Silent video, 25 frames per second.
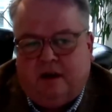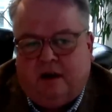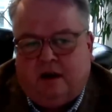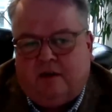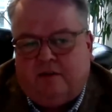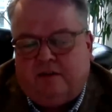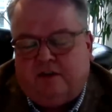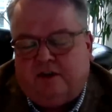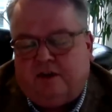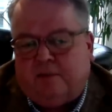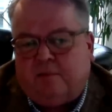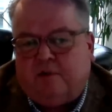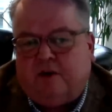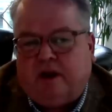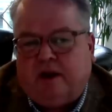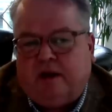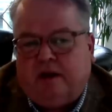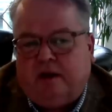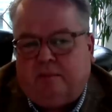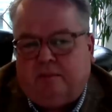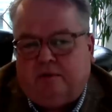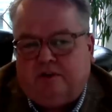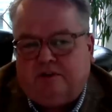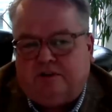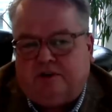are the Democrat
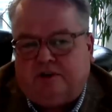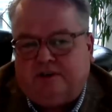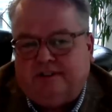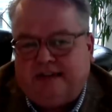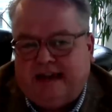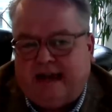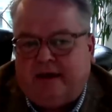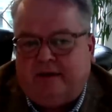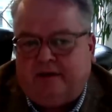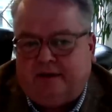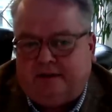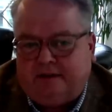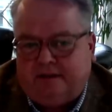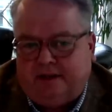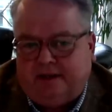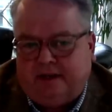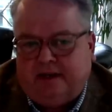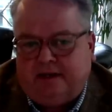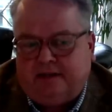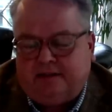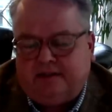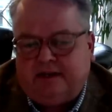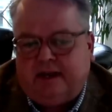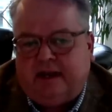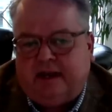numbers are down in the
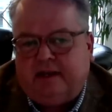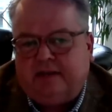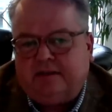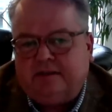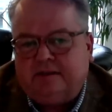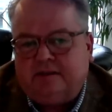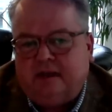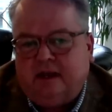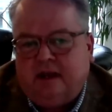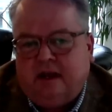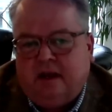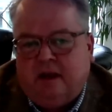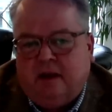key states.